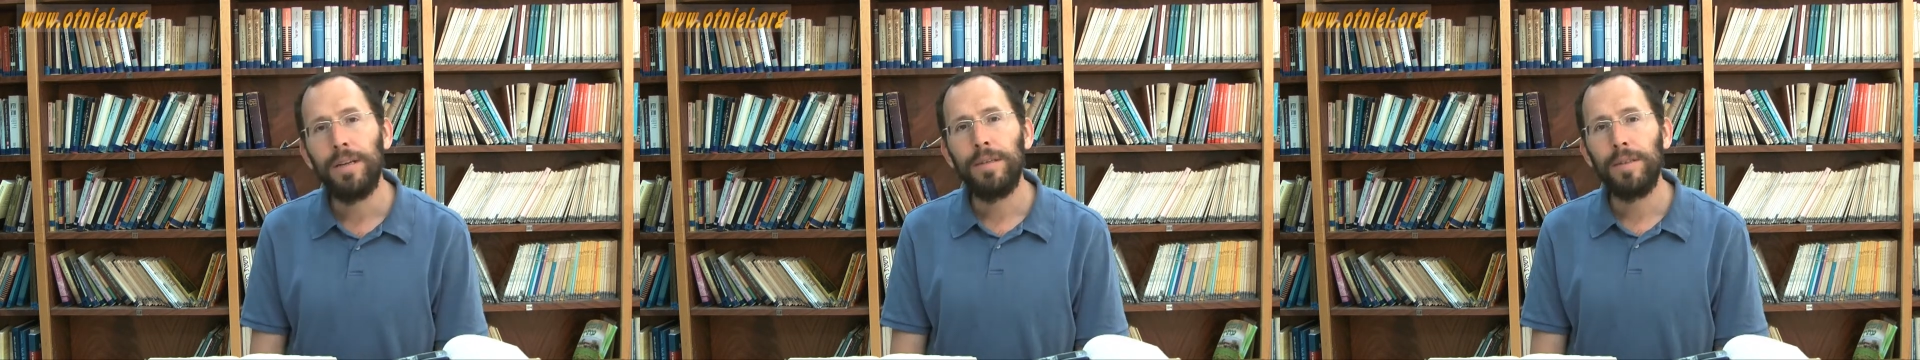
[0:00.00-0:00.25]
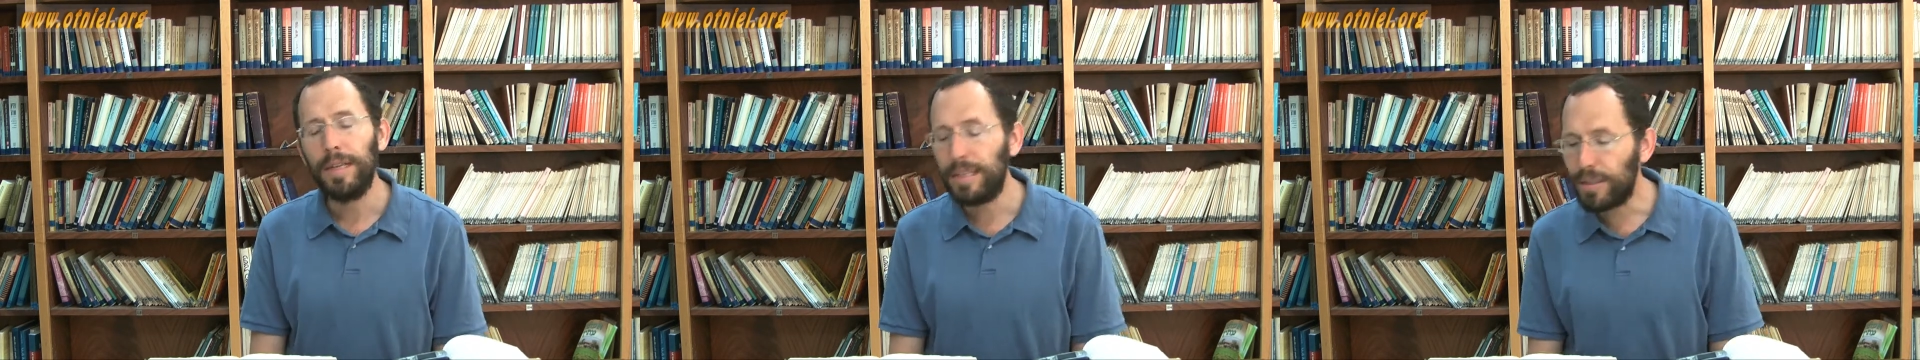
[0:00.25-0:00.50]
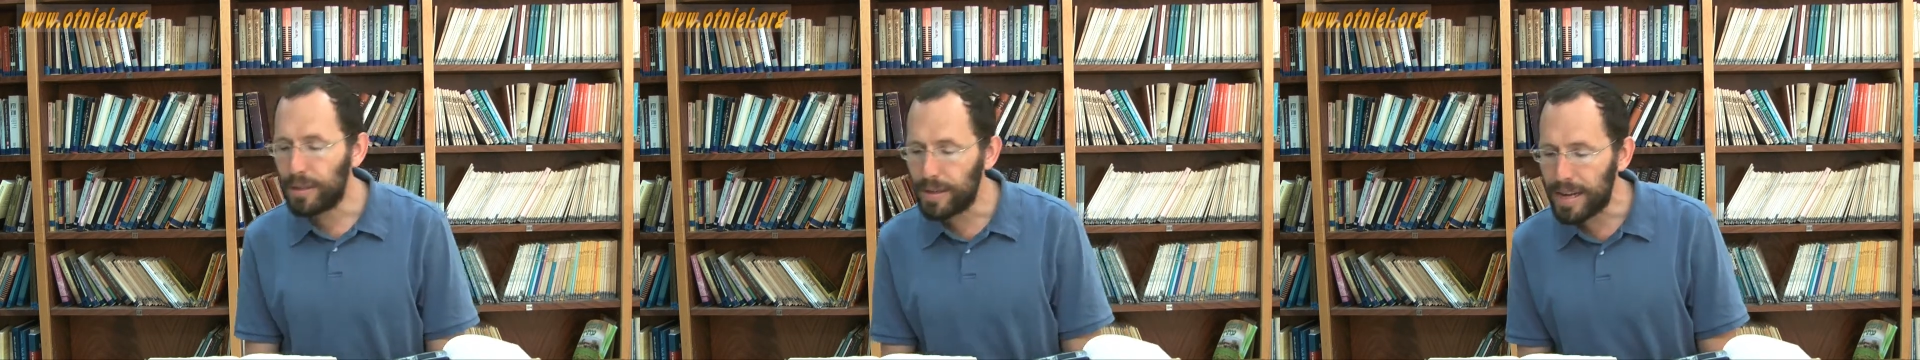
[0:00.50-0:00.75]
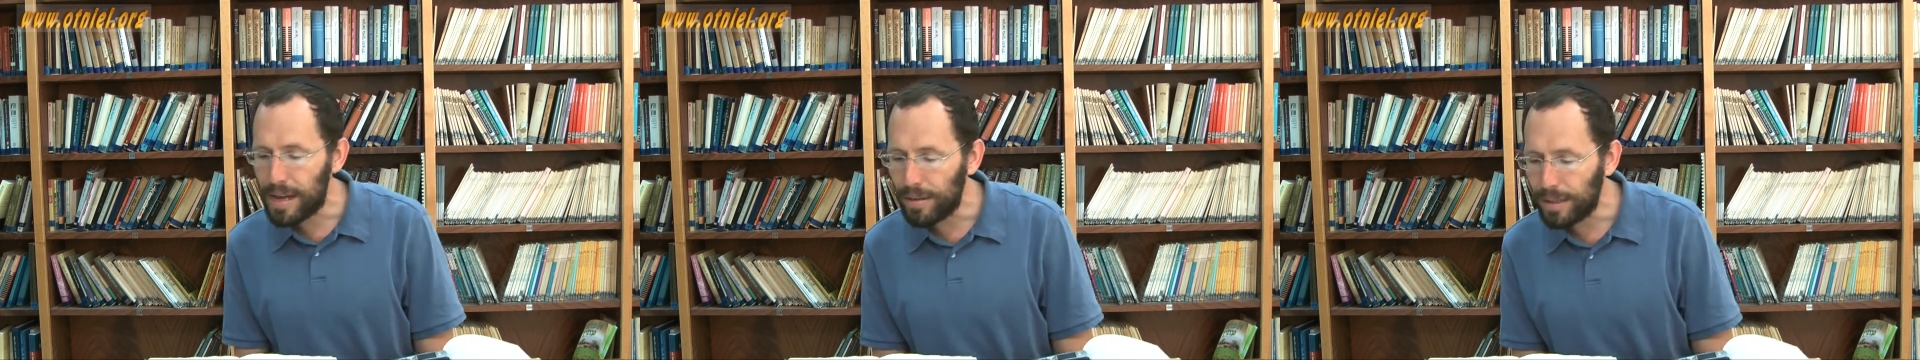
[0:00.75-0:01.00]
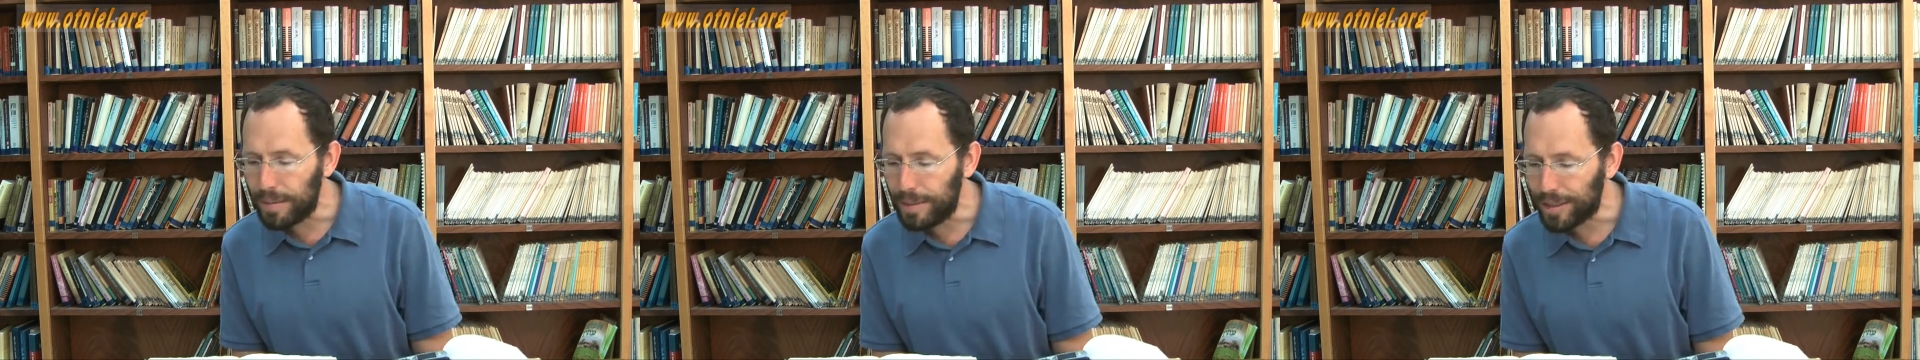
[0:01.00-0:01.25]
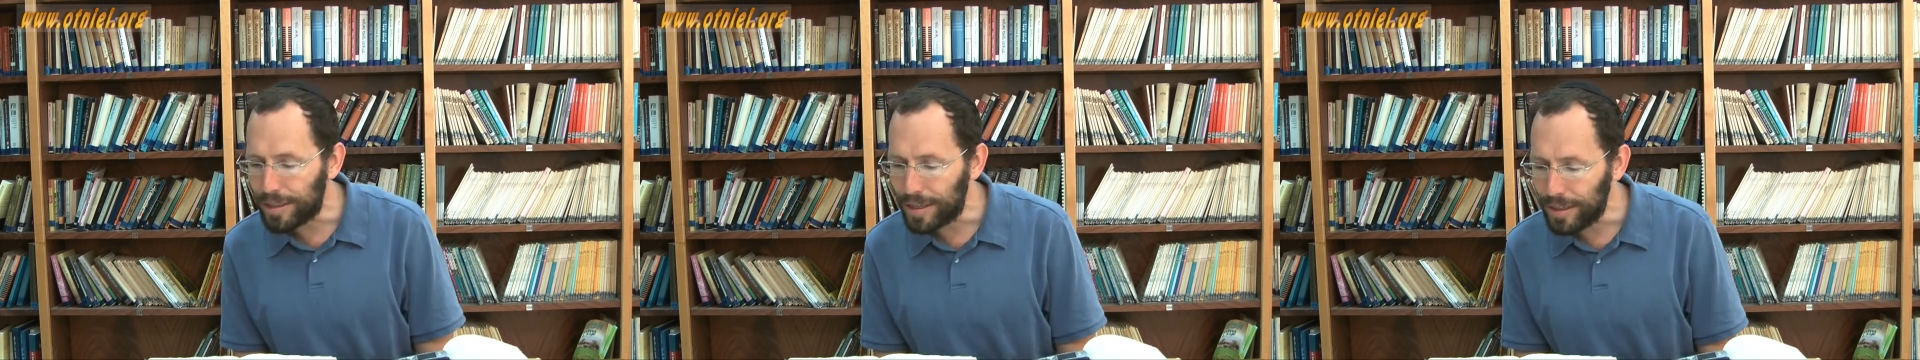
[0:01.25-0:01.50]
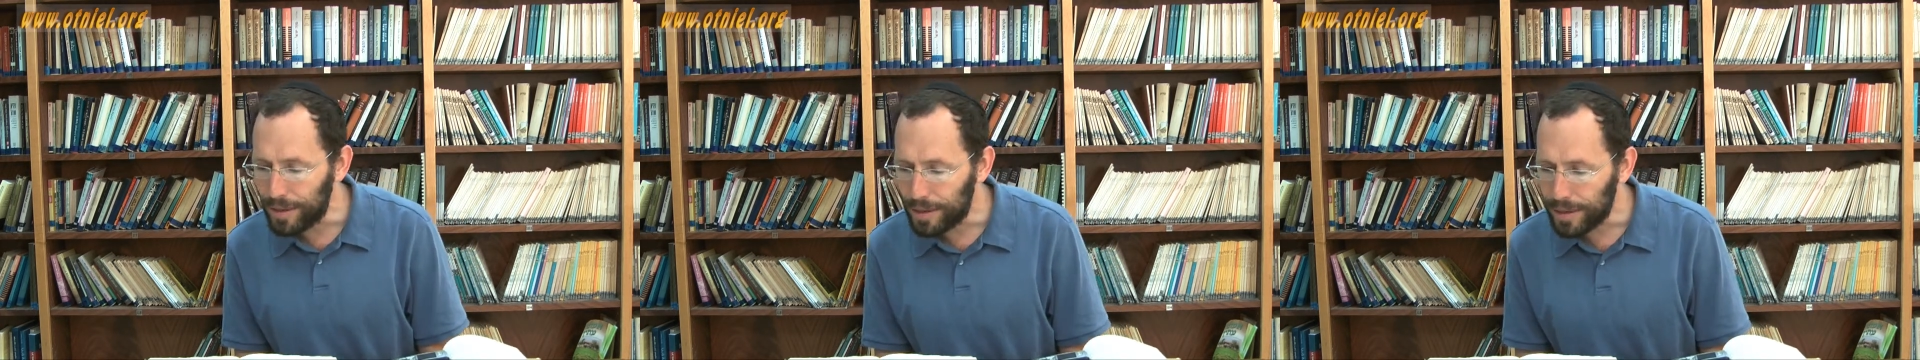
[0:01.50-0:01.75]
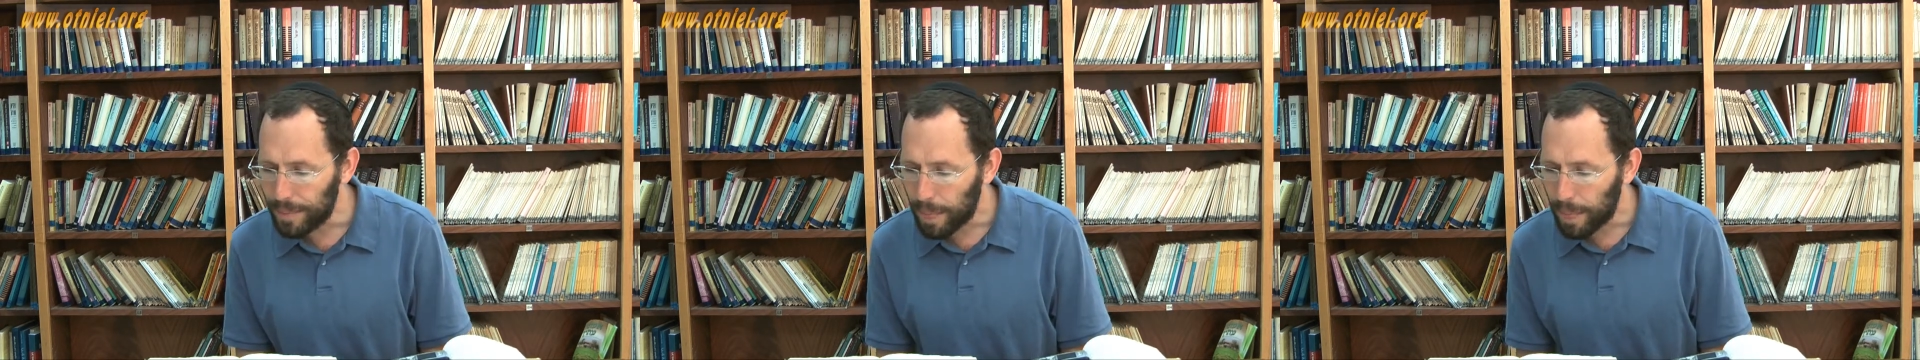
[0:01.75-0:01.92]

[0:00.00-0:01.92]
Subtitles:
So let's turn now to Mishnah Yud.